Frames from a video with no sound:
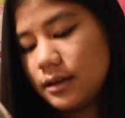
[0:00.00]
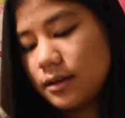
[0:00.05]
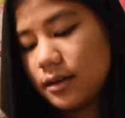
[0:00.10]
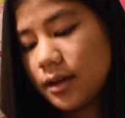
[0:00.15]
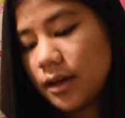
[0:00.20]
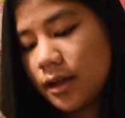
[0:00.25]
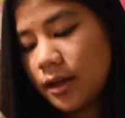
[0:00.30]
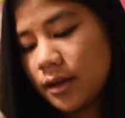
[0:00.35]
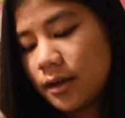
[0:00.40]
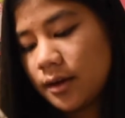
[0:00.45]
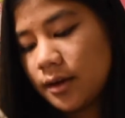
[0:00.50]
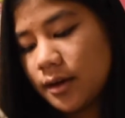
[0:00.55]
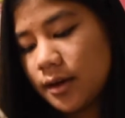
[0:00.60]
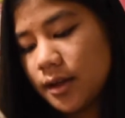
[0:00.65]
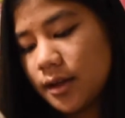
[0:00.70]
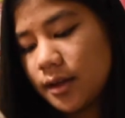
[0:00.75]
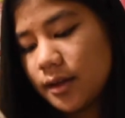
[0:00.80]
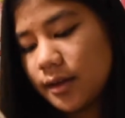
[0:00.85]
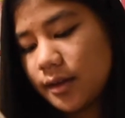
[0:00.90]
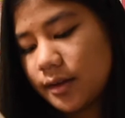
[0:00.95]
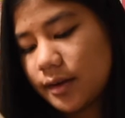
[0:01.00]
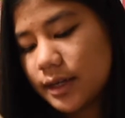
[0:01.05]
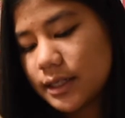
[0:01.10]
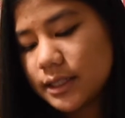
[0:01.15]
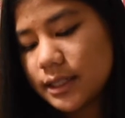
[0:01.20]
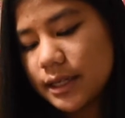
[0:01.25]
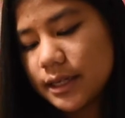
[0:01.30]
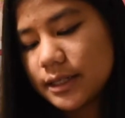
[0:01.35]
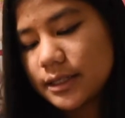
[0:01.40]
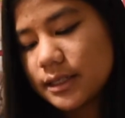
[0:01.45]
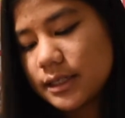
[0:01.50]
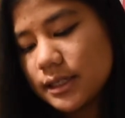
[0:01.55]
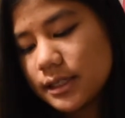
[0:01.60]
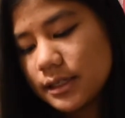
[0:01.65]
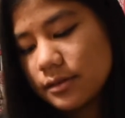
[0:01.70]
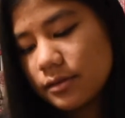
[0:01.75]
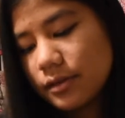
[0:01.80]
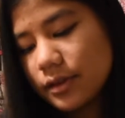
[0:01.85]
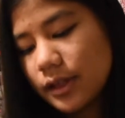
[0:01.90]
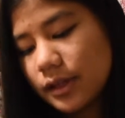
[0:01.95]
And the rest of this
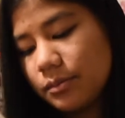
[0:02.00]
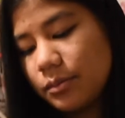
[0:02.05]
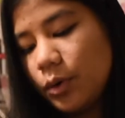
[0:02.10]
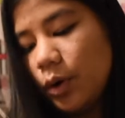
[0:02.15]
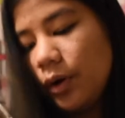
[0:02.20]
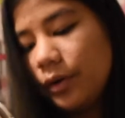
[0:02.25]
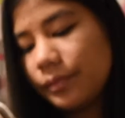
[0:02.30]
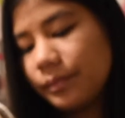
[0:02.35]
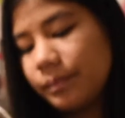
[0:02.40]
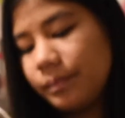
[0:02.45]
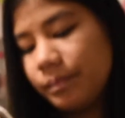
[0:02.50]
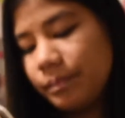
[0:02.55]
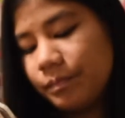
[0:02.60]
isn't really important.